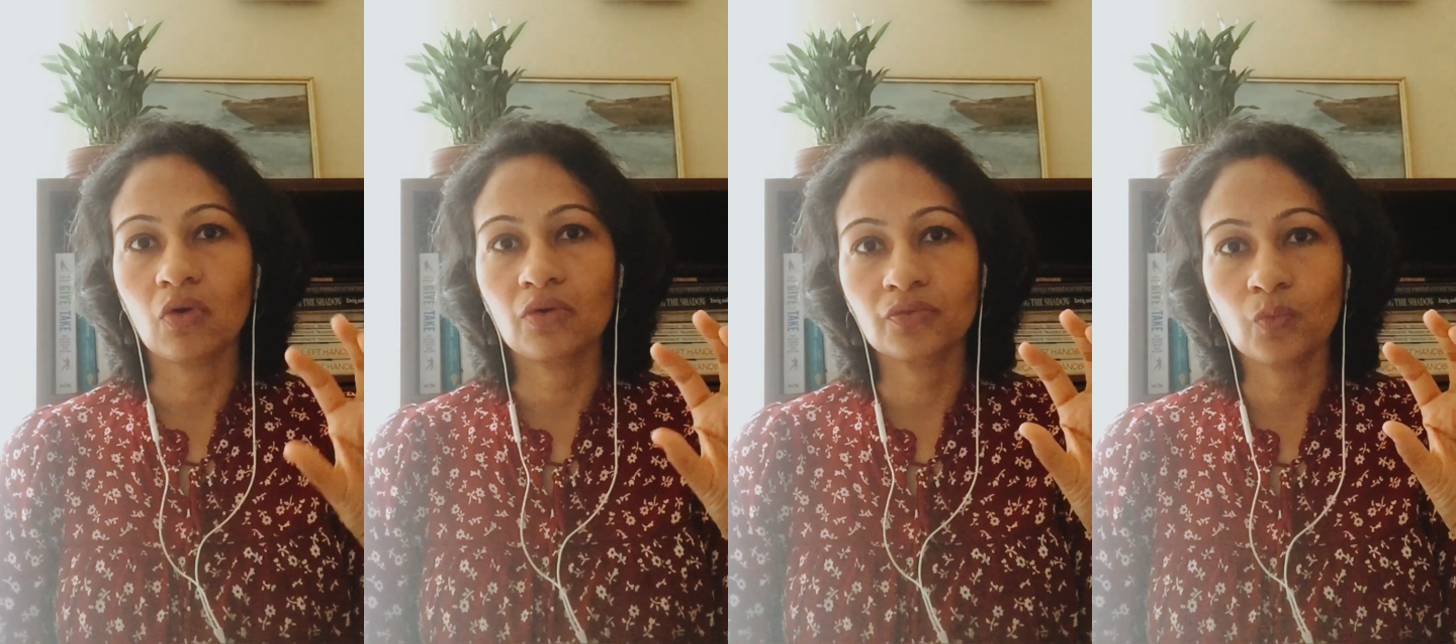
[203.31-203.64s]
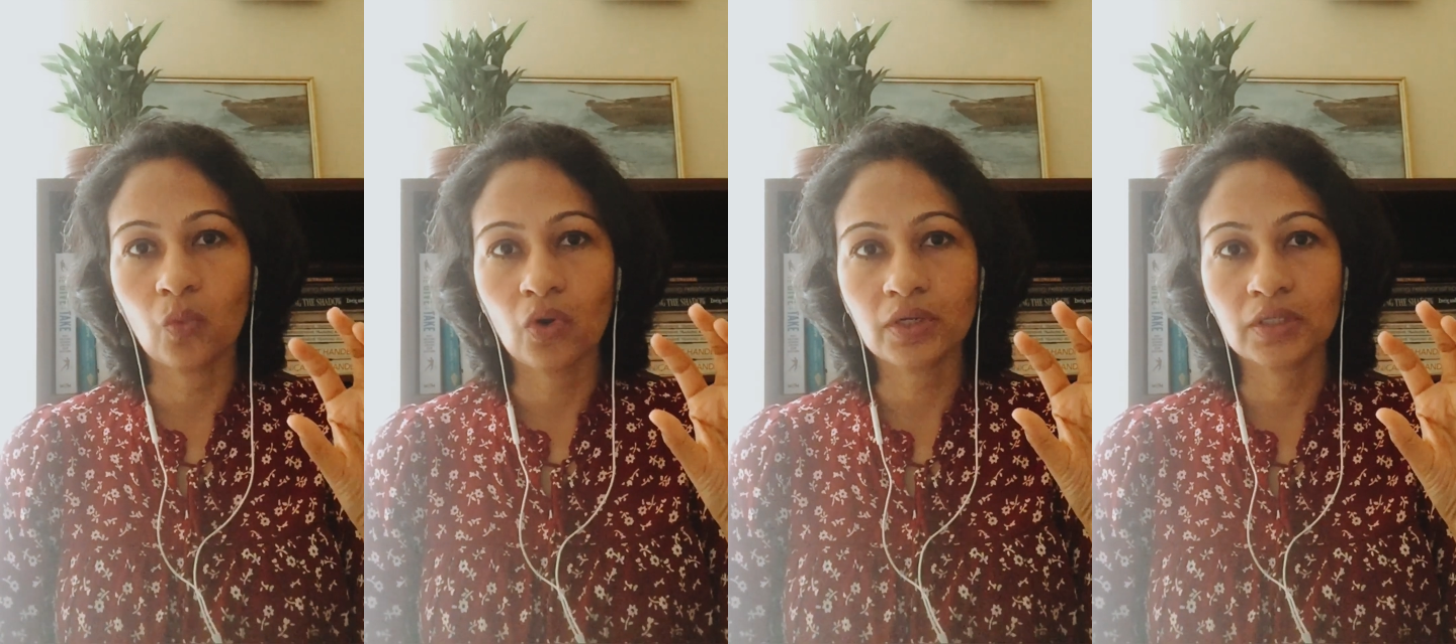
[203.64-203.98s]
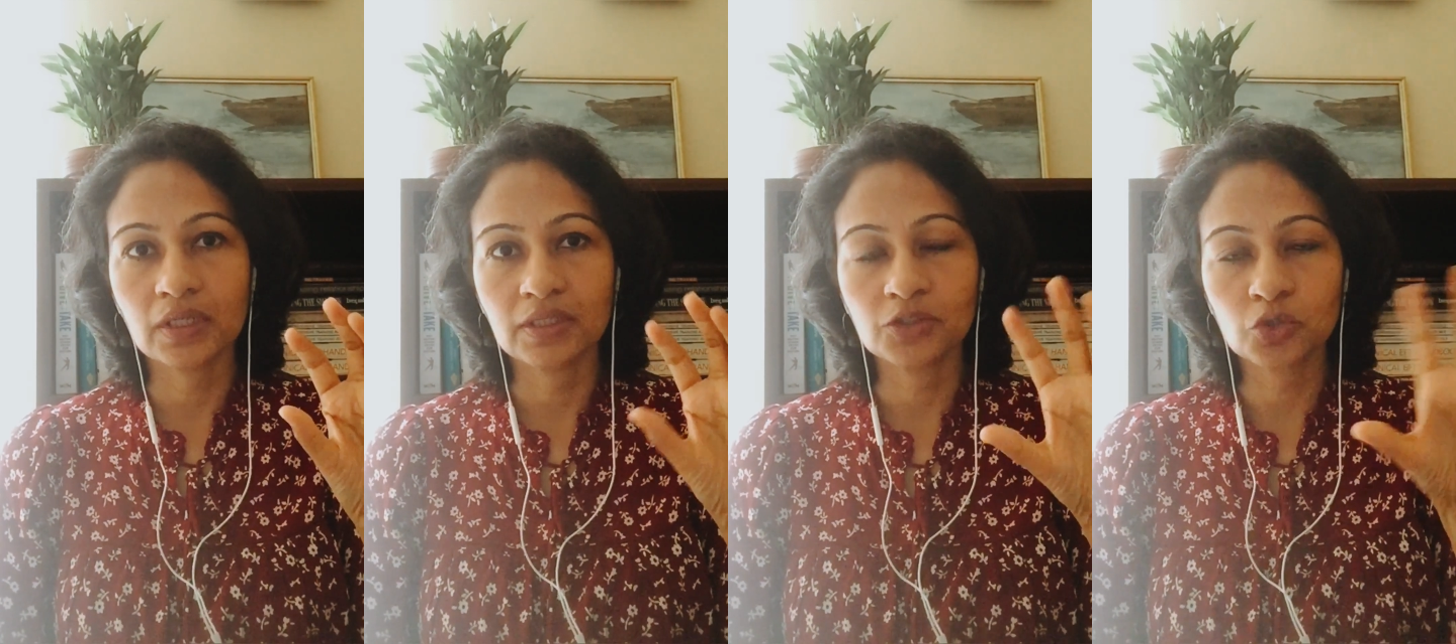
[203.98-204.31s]
of what
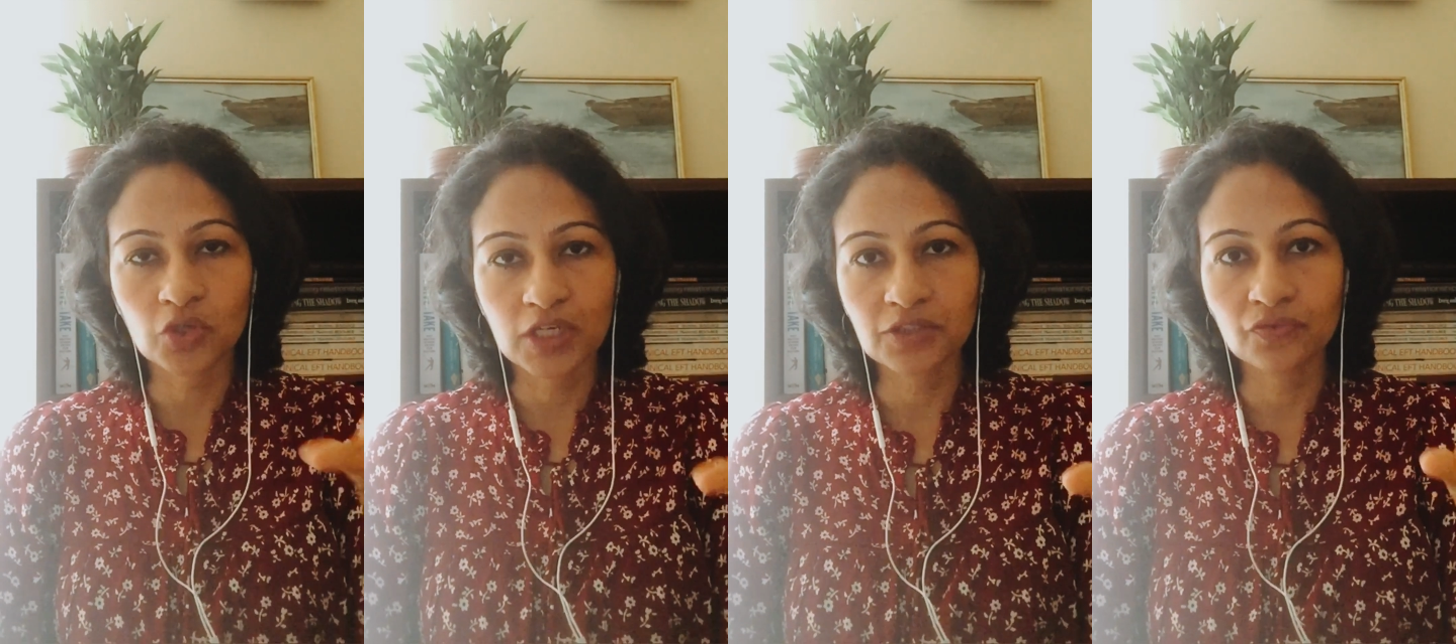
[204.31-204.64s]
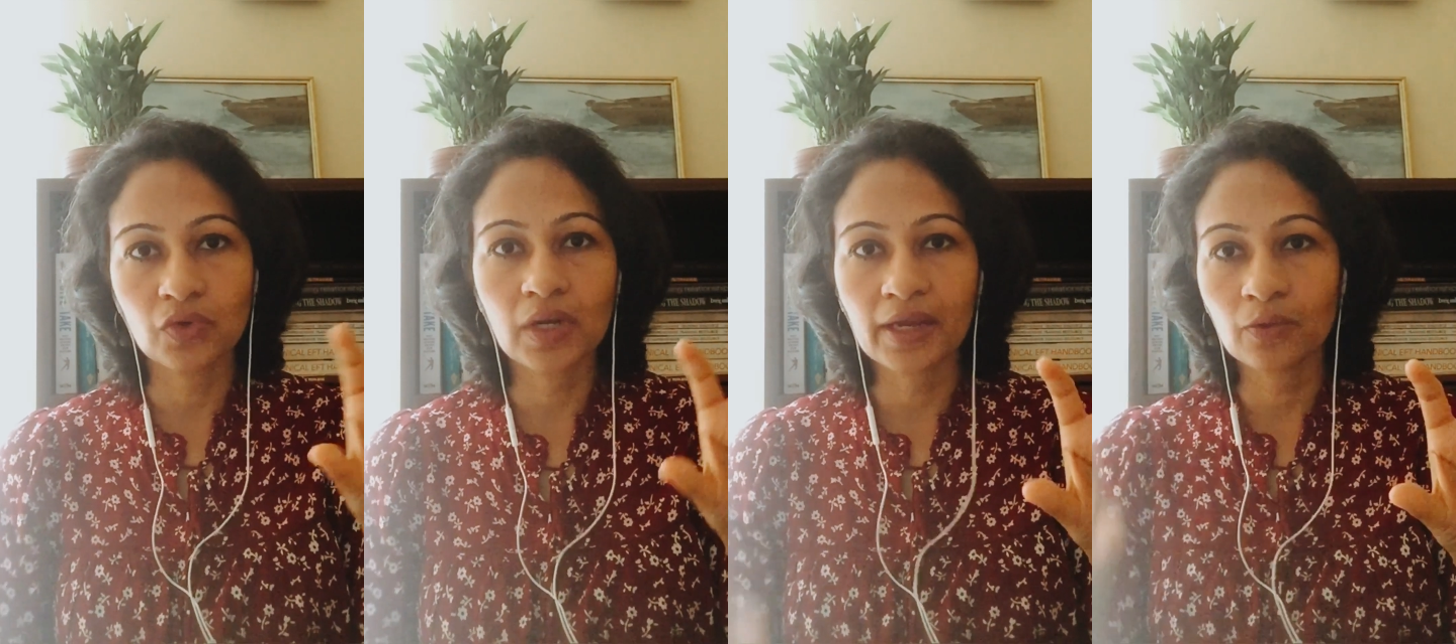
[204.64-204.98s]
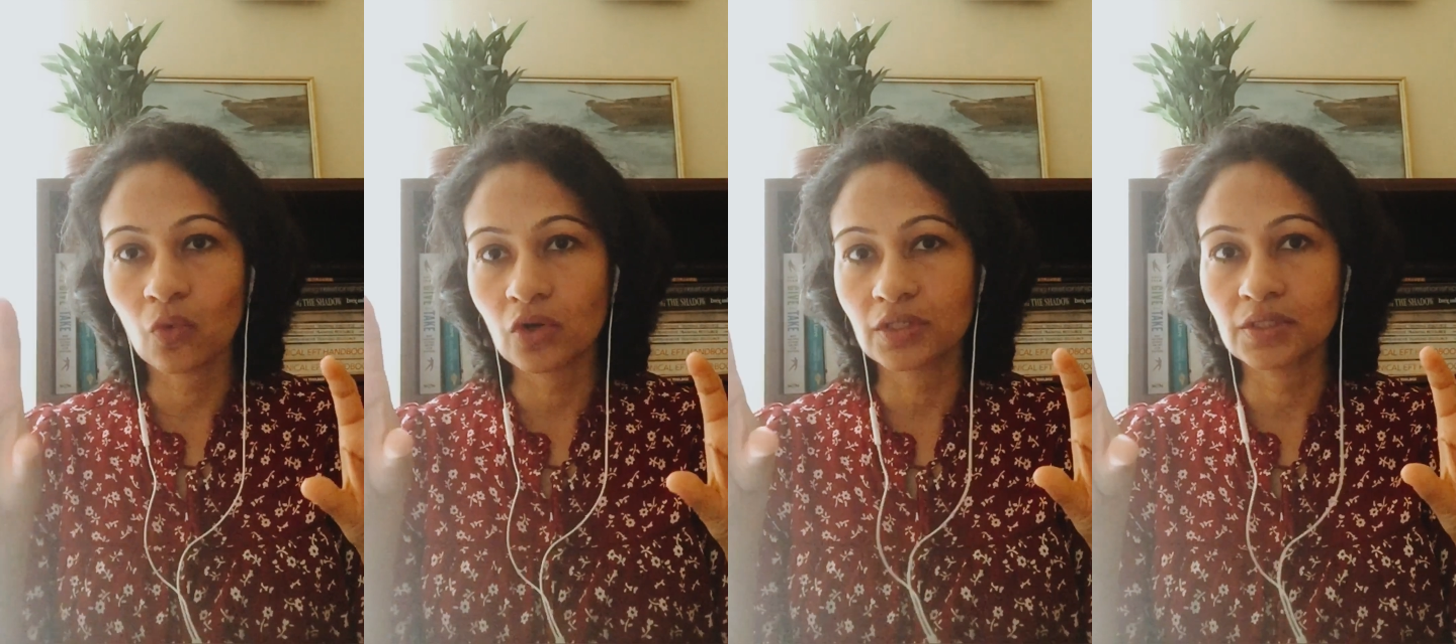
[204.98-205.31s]
is stressful and
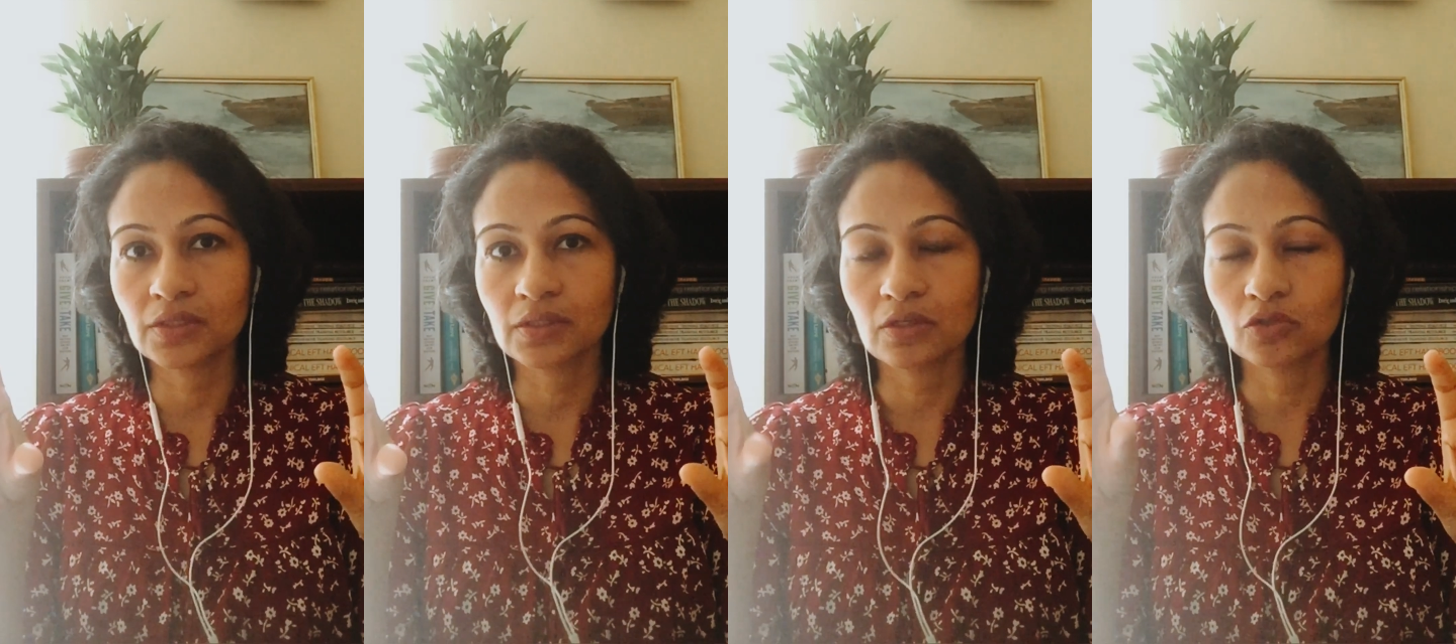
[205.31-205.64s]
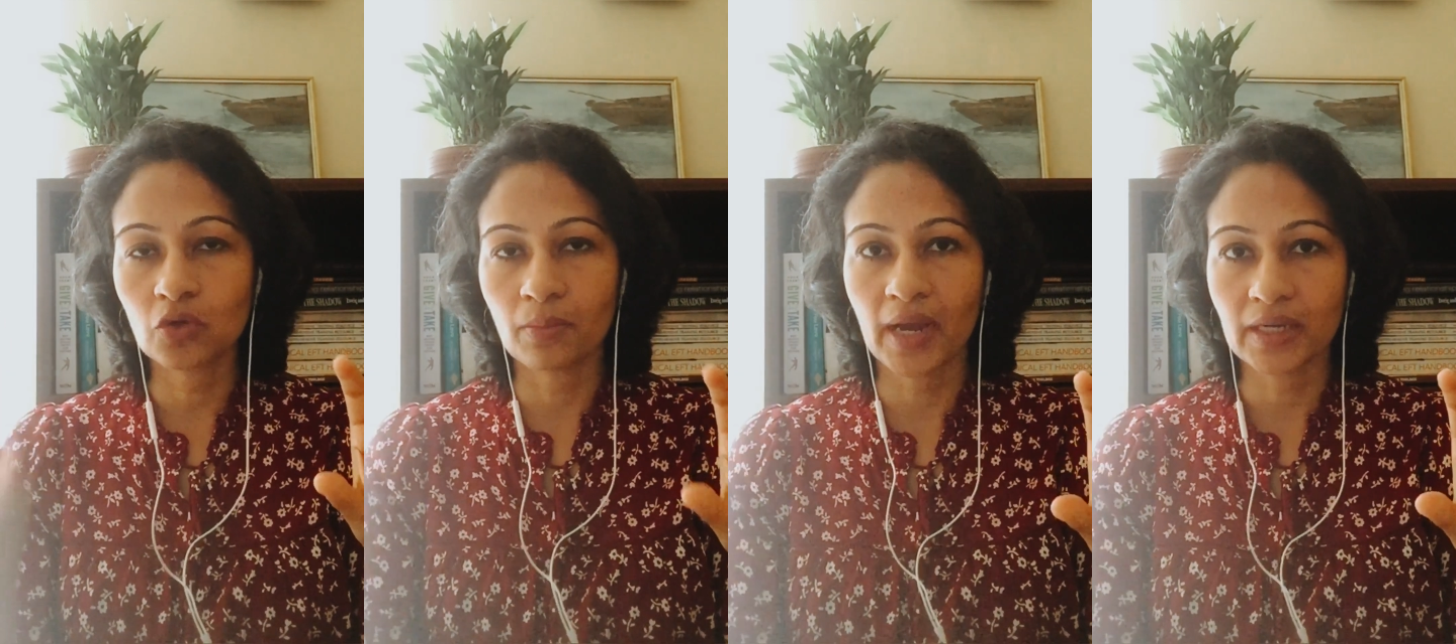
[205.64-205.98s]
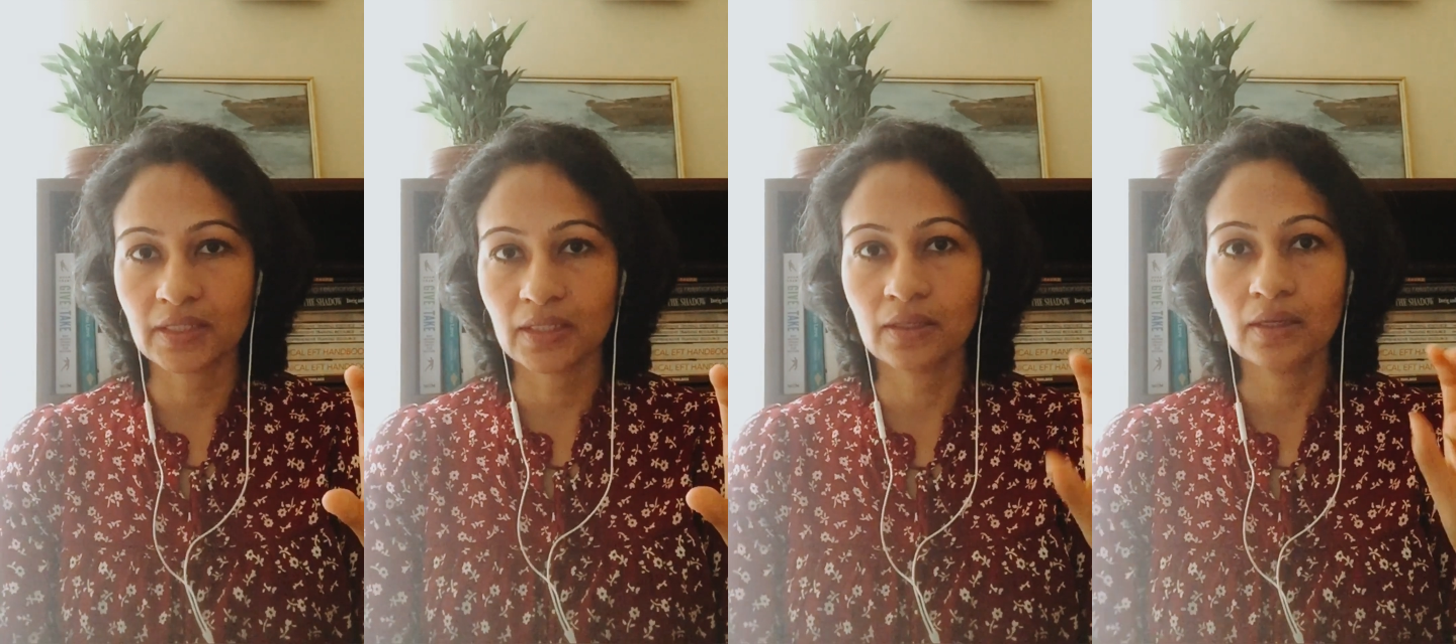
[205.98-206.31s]
what is
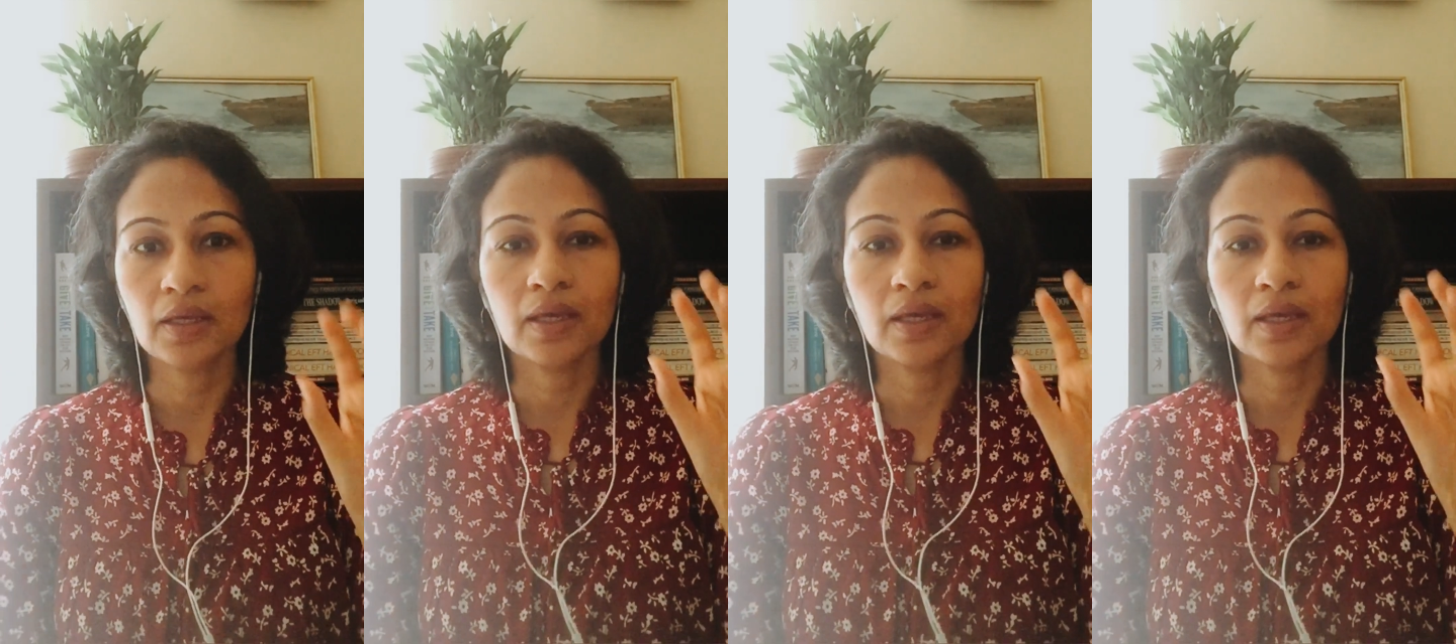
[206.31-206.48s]
traumatic.